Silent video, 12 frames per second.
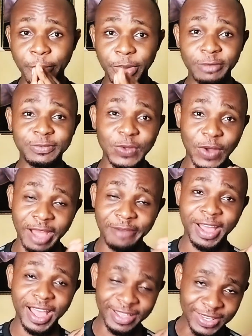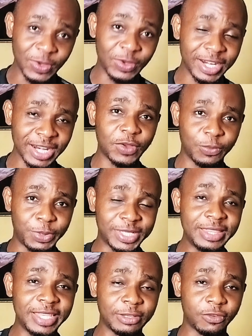believe to have greater
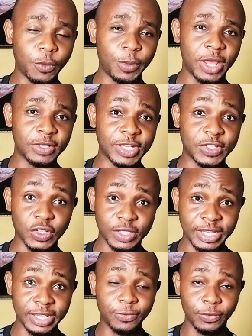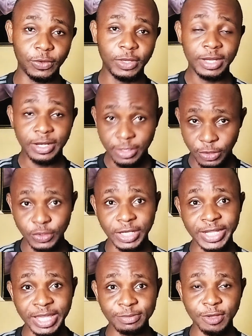percentage of coming out as successful. Those
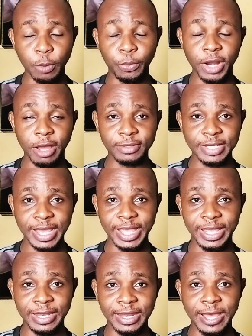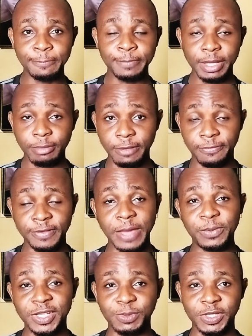are the games I'll put out there in my
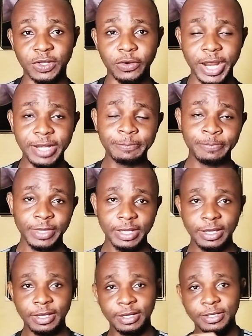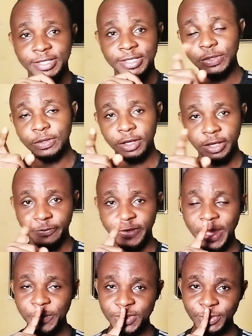VIP special. All right. See you on the
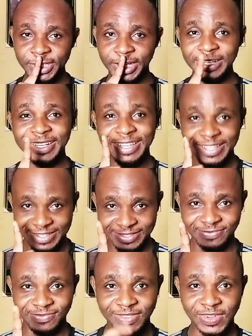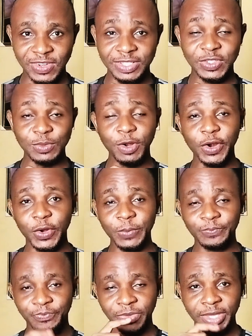VIP special. Until
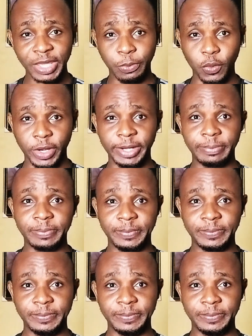tomorrow, keep winning.